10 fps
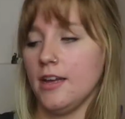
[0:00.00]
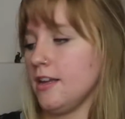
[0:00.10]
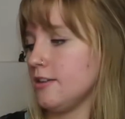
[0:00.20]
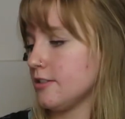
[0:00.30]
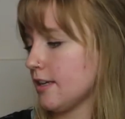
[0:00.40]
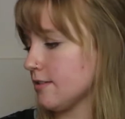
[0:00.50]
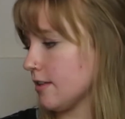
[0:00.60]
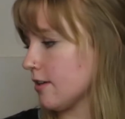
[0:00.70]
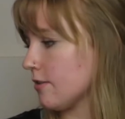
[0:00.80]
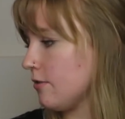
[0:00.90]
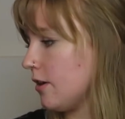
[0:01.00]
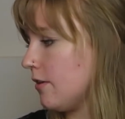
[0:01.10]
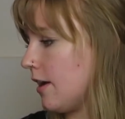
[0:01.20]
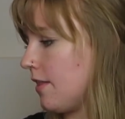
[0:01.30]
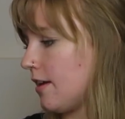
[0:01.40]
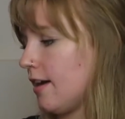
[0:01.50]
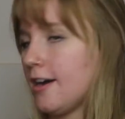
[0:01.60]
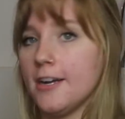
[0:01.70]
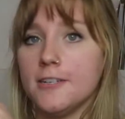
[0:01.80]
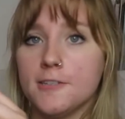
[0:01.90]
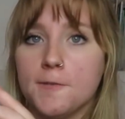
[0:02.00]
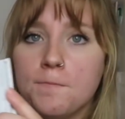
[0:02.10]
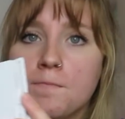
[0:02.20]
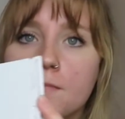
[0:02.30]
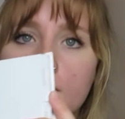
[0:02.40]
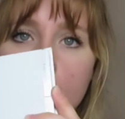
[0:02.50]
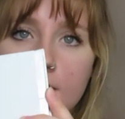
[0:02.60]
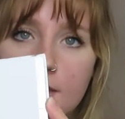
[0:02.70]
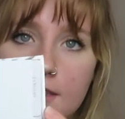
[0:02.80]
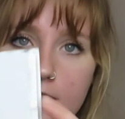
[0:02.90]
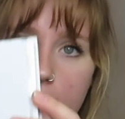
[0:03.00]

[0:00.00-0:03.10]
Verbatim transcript: and it just has like a quote, and then it has the